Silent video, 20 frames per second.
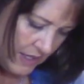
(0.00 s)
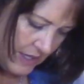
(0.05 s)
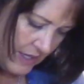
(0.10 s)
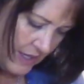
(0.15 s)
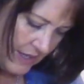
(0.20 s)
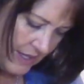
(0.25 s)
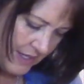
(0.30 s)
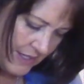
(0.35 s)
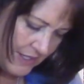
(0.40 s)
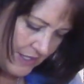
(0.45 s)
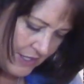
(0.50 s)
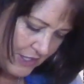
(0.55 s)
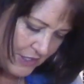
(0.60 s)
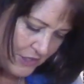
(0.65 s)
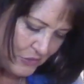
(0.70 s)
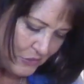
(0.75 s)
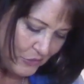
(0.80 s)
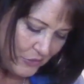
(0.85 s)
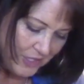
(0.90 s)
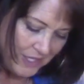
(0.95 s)
this
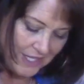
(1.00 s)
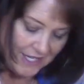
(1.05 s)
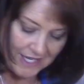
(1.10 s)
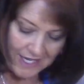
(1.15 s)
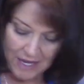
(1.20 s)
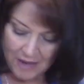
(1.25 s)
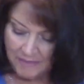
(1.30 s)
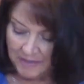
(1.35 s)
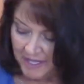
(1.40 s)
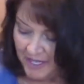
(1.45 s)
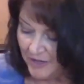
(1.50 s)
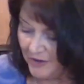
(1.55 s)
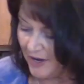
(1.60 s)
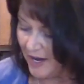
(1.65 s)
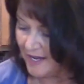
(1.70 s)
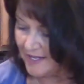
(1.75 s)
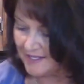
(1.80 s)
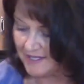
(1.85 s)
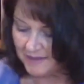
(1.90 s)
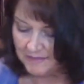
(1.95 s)
looks really yummy, you
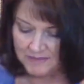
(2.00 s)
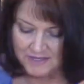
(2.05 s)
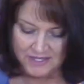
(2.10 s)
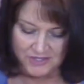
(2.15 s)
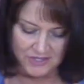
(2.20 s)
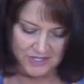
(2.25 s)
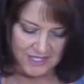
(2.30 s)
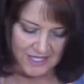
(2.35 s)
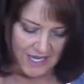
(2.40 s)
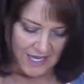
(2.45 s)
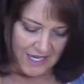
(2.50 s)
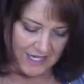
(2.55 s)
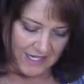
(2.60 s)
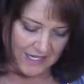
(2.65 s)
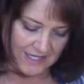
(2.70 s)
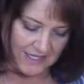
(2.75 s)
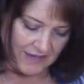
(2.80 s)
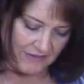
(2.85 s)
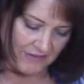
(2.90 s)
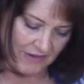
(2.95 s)
guys. I'm so excited
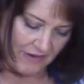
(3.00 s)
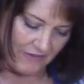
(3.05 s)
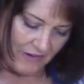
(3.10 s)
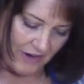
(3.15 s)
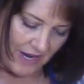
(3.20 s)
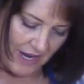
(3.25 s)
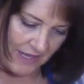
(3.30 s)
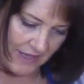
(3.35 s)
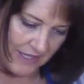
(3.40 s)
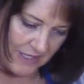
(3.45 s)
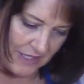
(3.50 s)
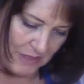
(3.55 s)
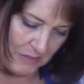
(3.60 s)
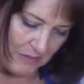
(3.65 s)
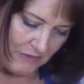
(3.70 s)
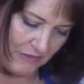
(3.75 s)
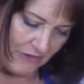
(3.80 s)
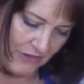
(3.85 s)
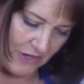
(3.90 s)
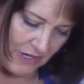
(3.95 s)
because I've never had this
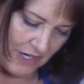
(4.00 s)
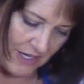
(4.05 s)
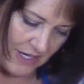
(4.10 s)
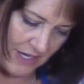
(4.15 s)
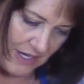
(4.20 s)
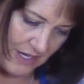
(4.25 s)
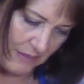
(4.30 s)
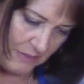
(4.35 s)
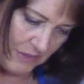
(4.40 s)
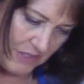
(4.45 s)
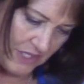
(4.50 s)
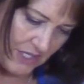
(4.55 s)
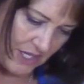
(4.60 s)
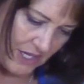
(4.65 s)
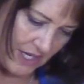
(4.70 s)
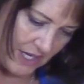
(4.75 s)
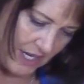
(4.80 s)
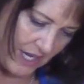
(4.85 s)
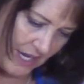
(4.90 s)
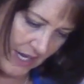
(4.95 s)
before. I'm just
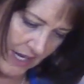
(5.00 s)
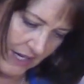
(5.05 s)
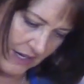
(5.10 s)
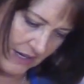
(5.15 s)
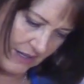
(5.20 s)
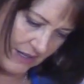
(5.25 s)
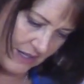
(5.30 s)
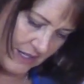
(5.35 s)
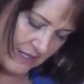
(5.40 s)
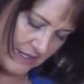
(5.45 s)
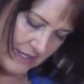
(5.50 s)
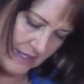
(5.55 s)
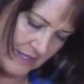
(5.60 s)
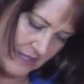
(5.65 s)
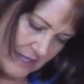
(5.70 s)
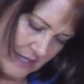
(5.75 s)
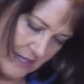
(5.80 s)
gonna cut it on this